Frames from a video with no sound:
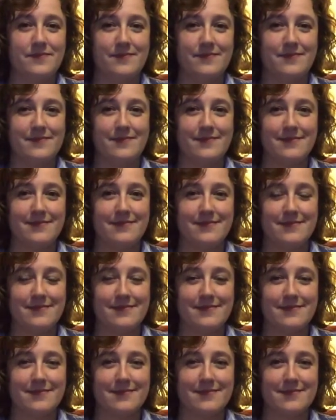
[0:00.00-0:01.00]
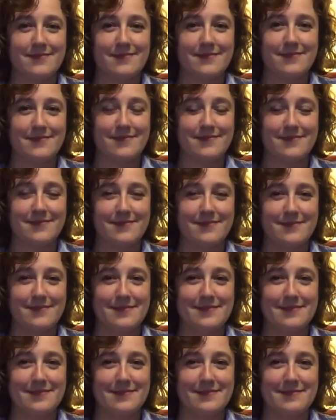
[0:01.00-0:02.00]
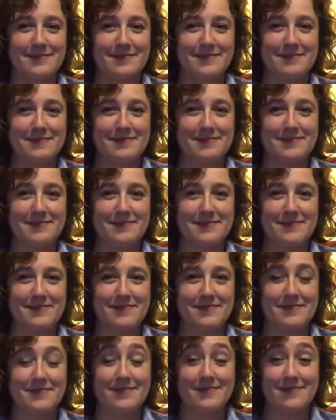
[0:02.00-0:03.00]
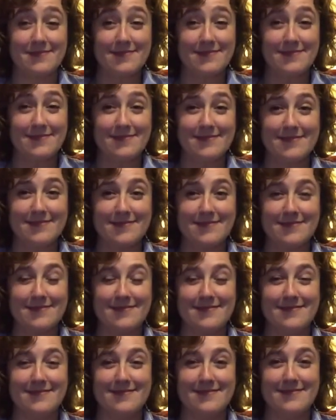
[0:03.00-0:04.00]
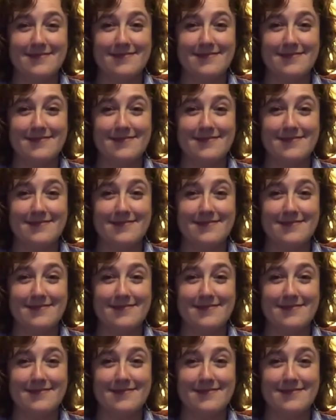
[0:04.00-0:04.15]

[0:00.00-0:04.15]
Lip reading: [no speech]